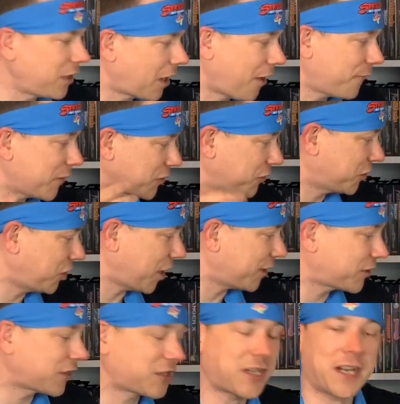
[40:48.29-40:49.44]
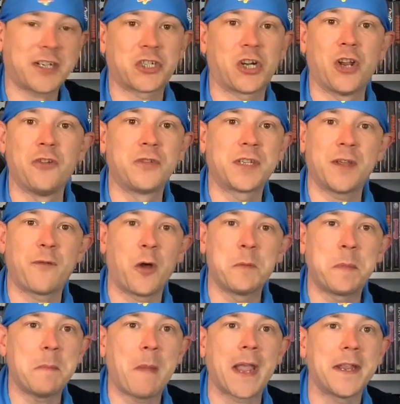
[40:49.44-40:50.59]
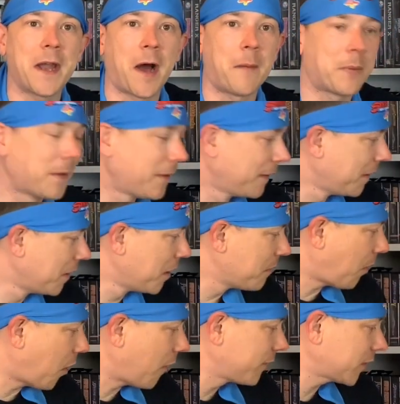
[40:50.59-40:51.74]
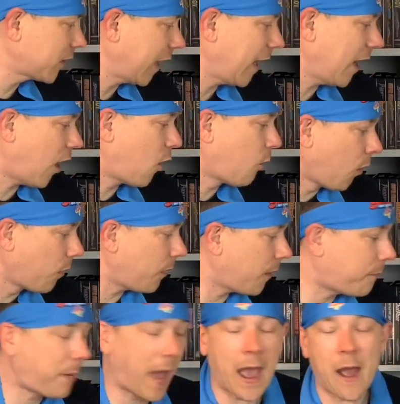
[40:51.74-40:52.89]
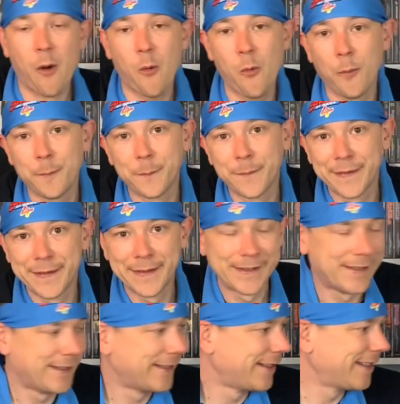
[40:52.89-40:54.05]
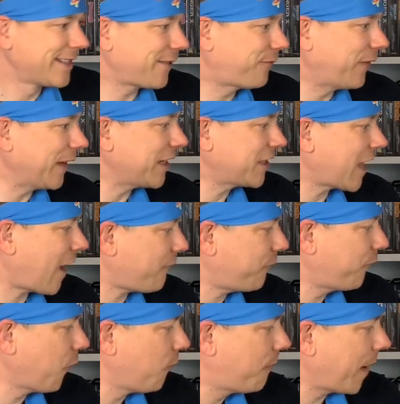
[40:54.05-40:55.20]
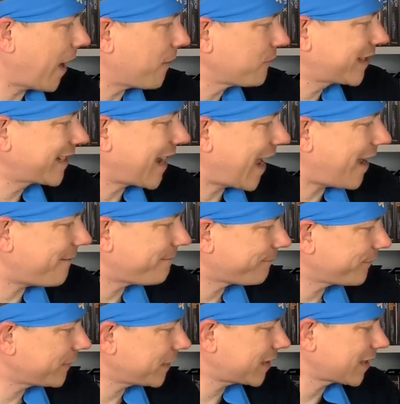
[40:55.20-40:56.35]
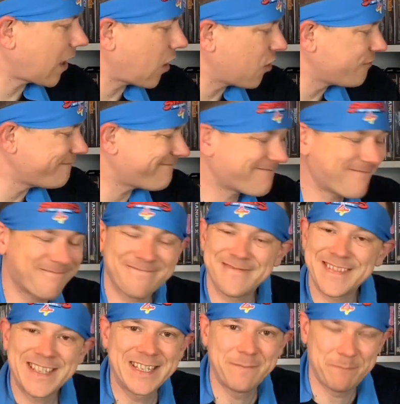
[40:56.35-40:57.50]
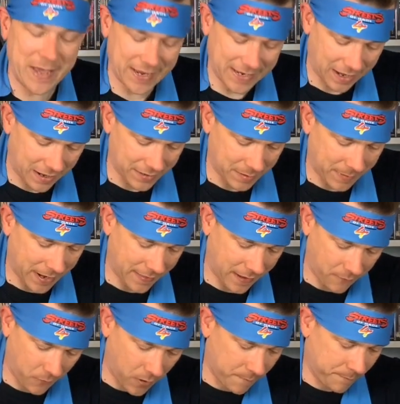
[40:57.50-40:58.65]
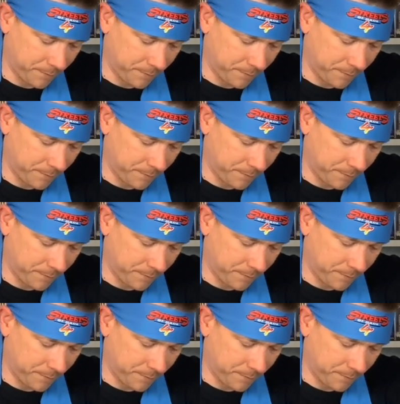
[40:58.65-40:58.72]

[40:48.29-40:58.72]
You know, if there's a Genesis exclusive, I'd be made up. But obviously, I want the PAL to finish that full PAL set. So, a bit gutted about that one.